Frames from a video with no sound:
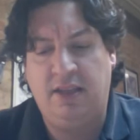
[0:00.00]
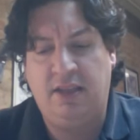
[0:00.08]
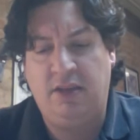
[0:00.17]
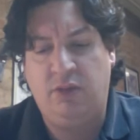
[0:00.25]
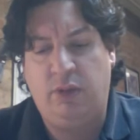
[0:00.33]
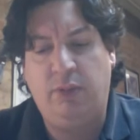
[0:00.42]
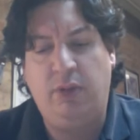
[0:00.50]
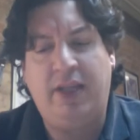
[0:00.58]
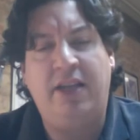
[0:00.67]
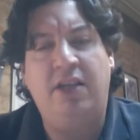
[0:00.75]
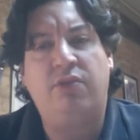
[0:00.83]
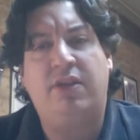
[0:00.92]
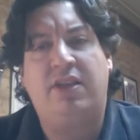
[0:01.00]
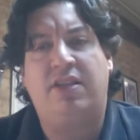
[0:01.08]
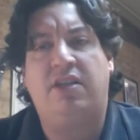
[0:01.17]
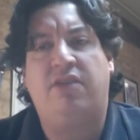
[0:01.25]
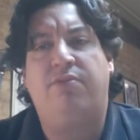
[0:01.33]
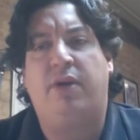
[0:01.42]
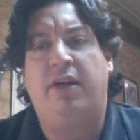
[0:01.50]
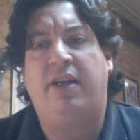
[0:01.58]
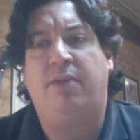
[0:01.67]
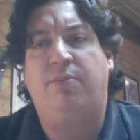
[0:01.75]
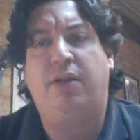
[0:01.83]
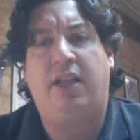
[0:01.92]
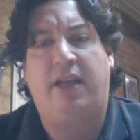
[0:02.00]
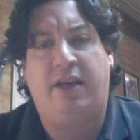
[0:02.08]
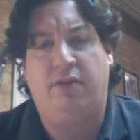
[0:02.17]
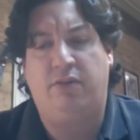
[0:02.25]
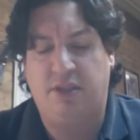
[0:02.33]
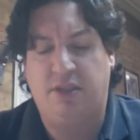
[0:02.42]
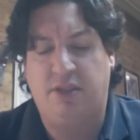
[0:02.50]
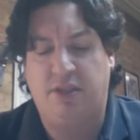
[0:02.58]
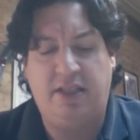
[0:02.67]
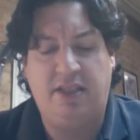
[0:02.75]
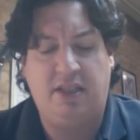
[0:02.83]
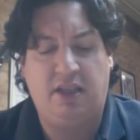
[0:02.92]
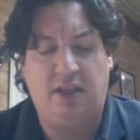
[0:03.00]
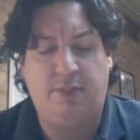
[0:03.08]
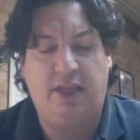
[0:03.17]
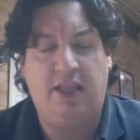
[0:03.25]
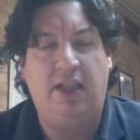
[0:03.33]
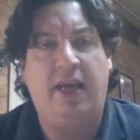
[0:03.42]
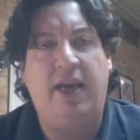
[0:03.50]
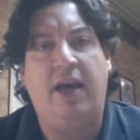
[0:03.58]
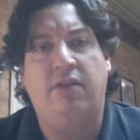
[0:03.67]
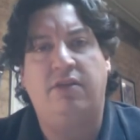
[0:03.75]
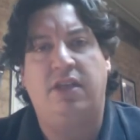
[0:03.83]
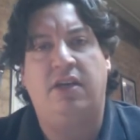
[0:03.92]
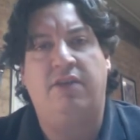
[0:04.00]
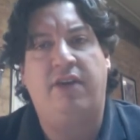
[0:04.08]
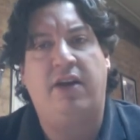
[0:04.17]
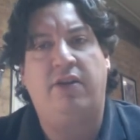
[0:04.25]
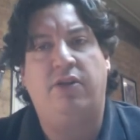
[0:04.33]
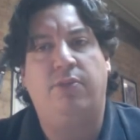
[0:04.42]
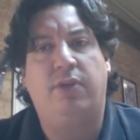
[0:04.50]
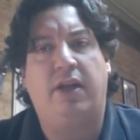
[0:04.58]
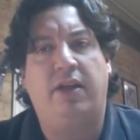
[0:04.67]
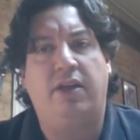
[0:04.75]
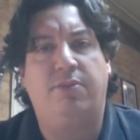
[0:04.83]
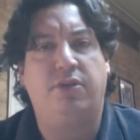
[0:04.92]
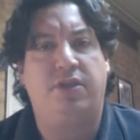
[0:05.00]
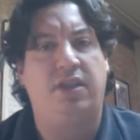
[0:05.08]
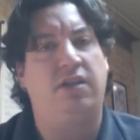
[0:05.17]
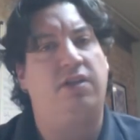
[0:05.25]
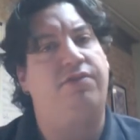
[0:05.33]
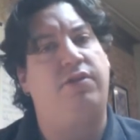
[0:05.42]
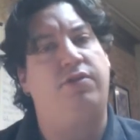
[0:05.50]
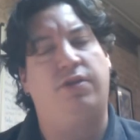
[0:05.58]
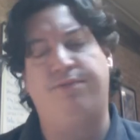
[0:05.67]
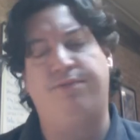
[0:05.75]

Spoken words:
we will end with a self-branding plan, which is basically going to be a layout of how you're planning to proceed in the future.